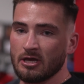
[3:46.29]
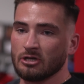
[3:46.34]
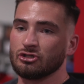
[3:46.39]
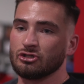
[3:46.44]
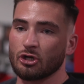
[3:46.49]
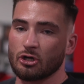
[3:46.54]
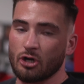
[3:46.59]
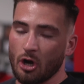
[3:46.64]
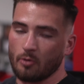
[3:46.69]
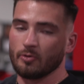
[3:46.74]

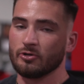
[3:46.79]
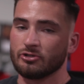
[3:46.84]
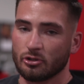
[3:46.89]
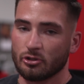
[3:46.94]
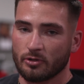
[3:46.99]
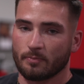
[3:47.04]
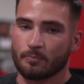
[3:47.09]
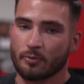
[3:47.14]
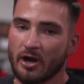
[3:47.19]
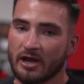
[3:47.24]
to go and do
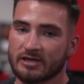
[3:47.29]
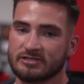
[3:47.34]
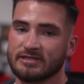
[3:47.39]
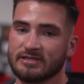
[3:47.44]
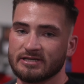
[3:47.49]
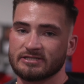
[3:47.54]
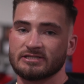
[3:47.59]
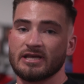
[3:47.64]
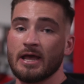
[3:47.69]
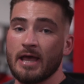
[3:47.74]
the
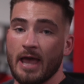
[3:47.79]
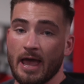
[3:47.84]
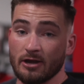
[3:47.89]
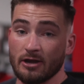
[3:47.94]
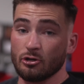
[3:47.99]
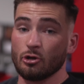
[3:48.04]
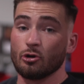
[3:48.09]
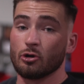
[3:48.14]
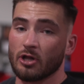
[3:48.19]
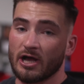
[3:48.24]
presses and
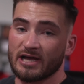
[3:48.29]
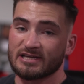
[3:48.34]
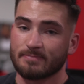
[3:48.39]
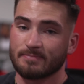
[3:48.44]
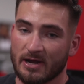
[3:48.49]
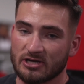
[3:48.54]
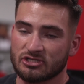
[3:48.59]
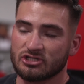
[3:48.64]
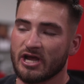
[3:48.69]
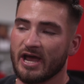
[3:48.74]
utilize
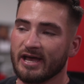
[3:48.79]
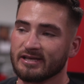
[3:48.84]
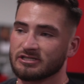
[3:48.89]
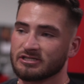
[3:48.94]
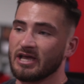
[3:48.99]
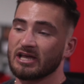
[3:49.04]
my chest.